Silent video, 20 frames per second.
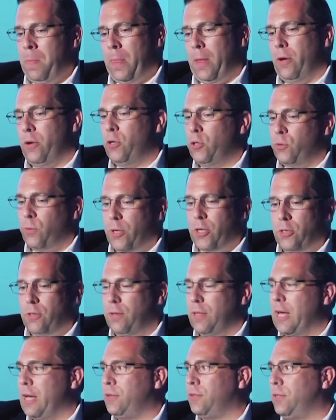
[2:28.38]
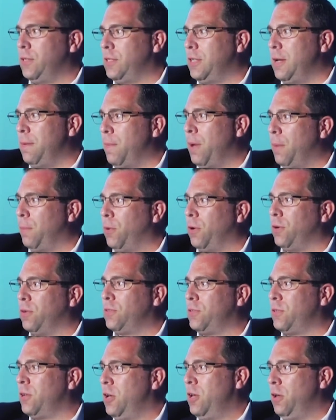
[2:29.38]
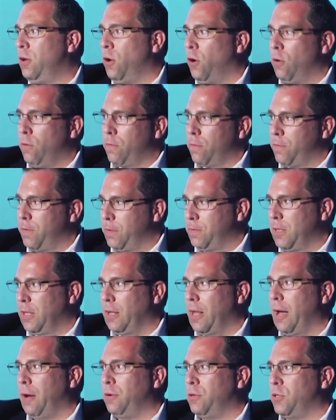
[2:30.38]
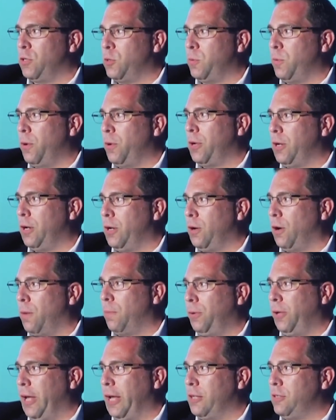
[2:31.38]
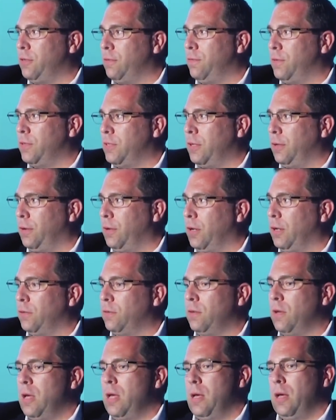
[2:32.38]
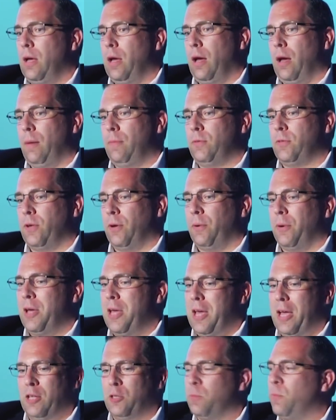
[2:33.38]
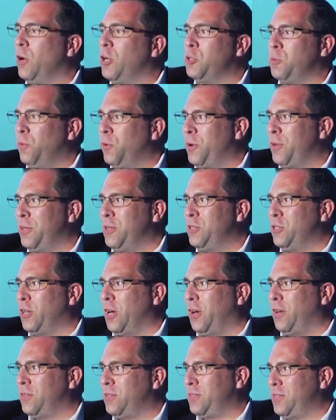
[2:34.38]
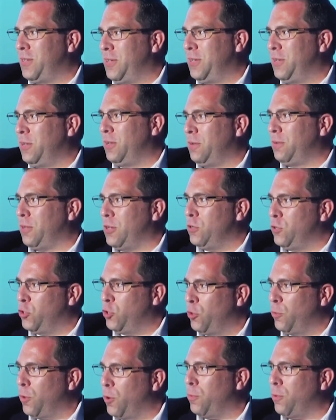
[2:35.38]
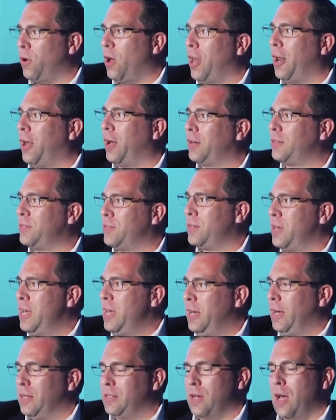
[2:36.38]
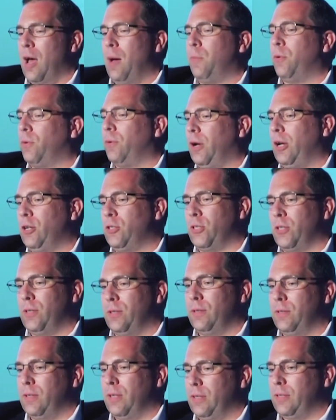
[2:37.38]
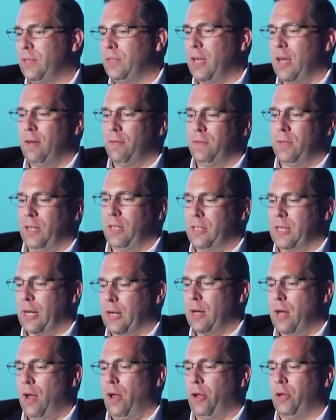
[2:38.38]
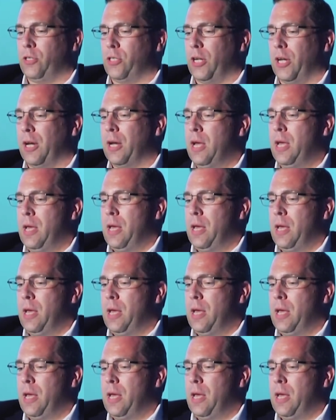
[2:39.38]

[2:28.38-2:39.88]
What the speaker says: 122,000 team members, over 50 languages spoken in our plants and facilities. Wow. So it's much more than just consumer products, it's operations, it's safety, technology.